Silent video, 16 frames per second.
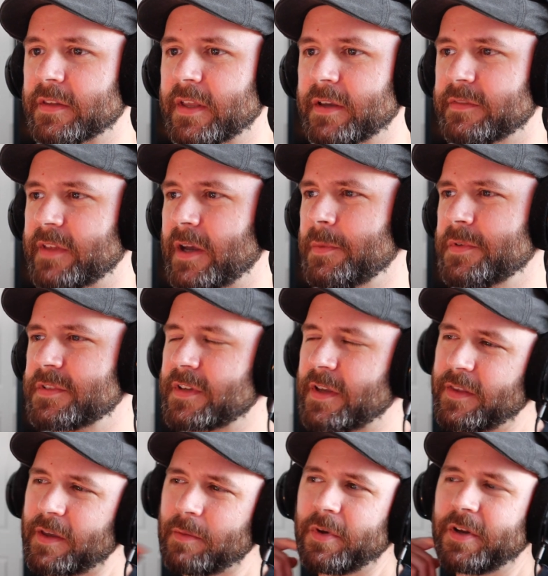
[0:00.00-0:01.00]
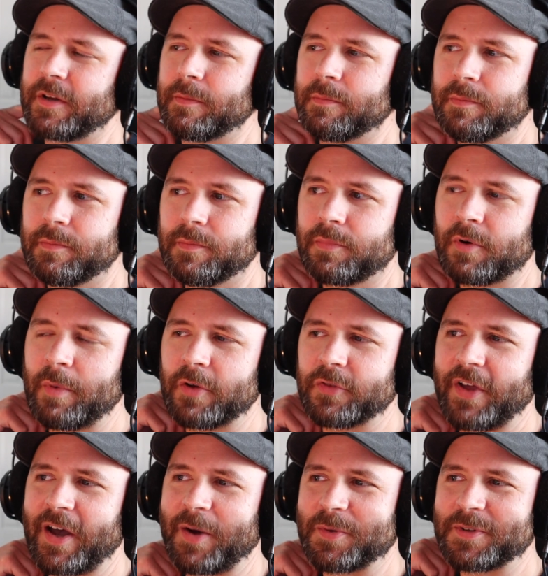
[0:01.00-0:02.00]
That one's... I think I'm going to promote
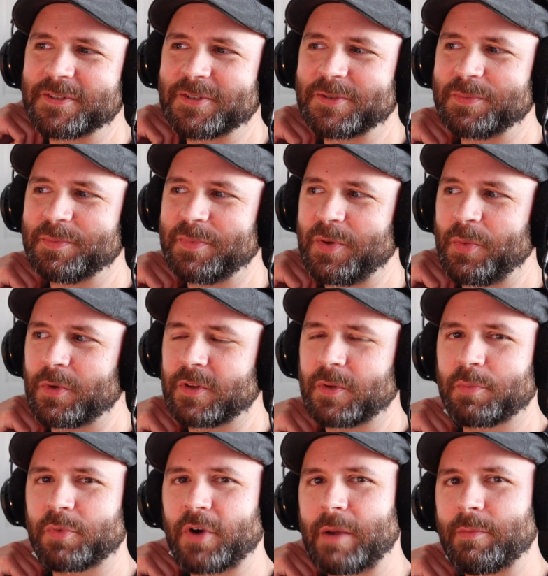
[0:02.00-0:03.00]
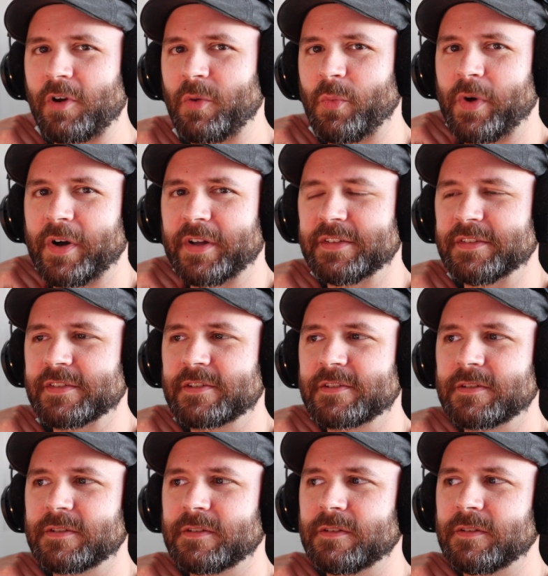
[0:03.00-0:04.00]
that one to be one of the primary
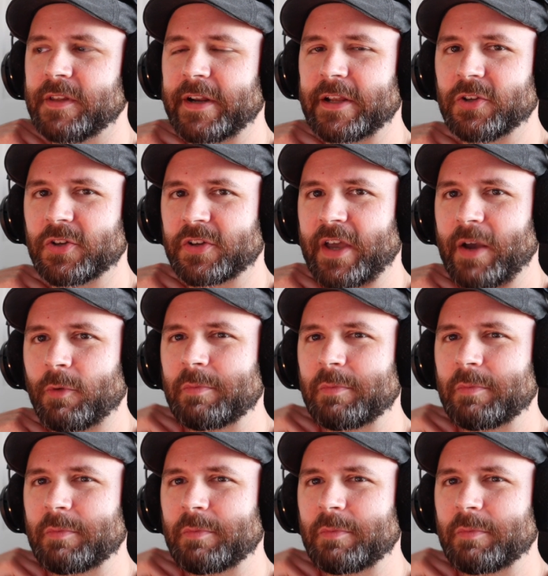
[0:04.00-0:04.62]
ones that I look at.